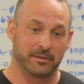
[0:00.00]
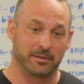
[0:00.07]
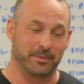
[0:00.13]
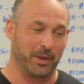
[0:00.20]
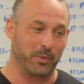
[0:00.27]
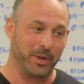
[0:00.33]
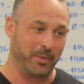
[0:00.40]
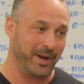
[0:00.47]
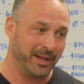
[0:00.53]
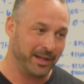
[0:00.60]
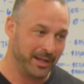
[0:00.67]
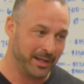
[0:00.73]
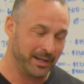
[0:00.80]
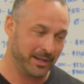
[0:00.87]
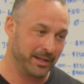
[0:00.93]
I'm like, wait, what? You
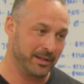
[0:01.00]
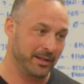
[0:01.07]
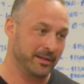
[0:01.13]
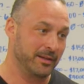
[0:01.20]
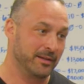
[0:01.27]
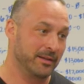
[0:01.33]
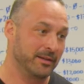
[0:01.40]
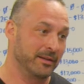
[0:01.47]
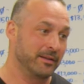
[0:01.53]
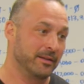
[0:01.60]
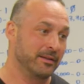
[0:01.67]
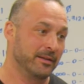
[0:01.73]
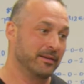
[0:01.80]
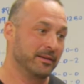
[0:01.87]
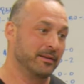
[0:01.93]

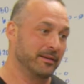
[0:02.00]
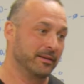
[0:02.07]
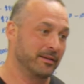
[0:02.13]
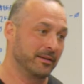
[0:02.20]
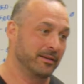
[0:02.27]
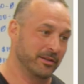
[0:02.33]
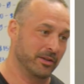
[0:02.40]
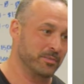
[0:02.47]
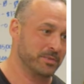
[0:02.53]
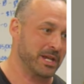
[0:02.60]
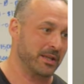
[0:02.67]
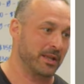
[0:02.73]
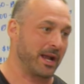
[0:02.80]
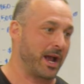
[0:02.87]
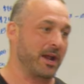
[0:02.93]
know what I'm
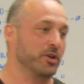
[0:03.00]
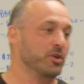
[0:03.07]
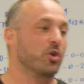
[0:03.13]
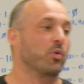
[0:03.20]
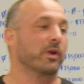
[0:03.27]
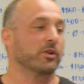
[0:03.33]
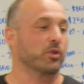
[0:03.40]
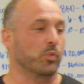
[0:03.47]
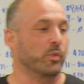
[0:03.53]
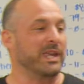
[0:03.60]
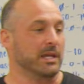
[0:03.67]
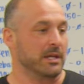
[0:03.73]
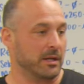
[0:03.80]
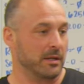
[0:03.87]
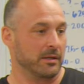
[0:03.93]
saying? Like, how do you know where you're
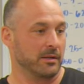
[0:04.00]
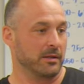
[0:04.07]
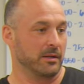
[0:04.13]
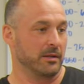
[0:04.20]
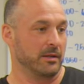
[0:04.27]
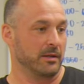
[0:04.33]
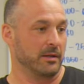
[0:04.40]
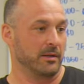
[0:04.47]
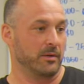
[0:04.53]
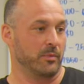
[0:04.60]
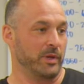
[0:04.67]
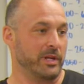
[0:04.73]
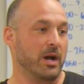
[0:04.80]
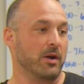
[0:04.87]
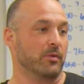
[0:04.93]
weak?
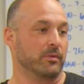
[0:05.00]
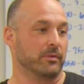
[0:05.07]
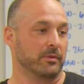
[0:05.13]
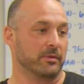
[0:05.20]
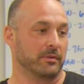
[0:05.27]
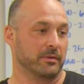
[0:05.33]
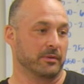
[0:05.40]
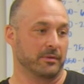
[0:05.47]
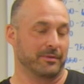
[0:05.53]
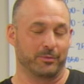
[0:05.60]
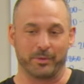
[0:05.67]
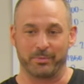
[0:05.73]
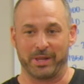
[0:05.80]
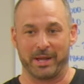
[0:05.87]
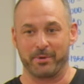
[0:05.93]
We don't.
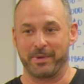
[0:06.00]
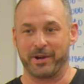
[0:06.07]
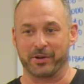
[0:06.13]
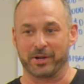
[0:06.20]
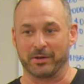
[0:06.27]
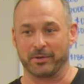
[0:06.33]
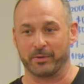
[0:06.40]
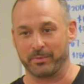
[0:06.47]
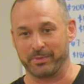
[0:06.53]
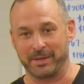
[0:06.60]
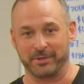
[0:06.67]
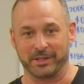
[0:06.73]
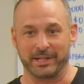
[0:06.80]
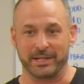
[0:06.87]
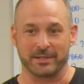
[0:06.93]
We blame America. We
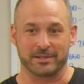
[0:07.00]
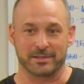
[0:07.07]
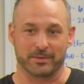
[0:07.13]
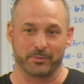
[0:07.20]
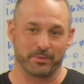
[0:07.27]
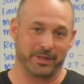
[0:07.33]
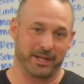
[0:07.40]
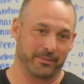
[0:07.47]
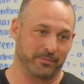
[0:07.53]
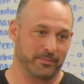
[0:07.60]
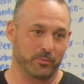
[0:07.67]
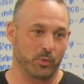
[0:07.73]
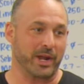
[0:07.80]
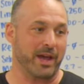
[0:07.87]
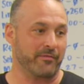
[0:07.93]
blame the leads. We
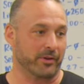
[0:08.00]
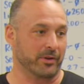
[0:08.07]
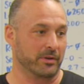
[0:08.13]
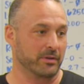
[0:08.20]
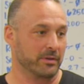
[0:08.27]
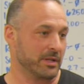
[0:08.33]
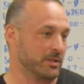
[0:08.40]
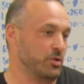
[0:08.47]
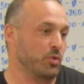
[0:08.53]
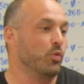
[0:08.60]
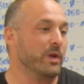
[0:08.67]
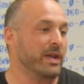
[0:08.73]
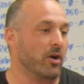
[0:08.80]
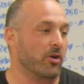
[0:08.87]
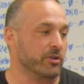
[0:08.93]
blame whatever. That's who
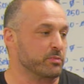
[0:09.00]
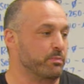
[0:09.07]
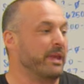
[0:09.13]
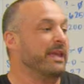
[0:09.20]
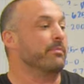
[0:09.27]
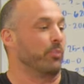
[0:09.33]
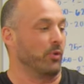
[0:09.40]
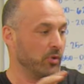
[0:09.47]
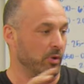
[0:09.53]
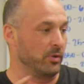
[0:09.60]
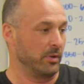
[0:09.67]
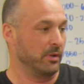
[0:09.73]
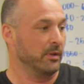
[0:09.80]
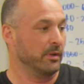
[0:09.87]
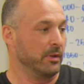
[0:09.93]
we are as people.
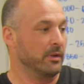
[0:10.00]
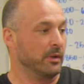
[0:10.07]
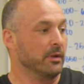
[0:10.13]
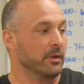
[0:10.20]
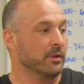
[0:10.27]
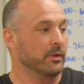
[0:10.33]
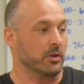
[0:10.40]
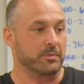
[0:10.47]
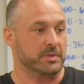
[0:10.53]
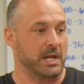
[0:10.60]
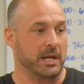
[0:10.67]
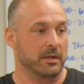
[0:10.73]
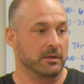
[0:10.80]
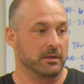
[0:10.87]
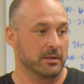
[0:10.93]
You know what
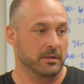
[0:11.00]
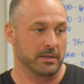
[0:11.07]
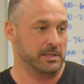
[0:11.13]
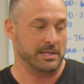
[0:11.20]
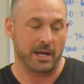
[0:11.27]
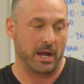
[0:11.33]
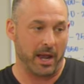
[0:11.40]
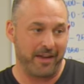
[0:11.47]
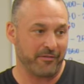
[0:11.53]
I'm saying?